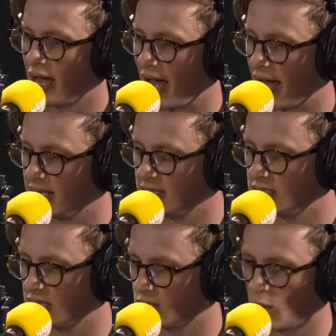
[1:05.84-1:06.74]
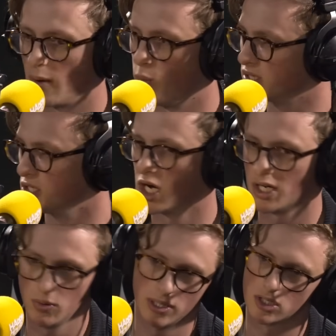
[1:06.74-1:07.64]
And it's where Winston
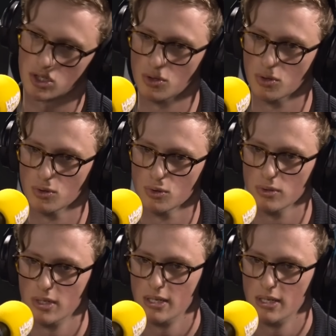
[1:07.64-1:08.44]
Churchill went to school.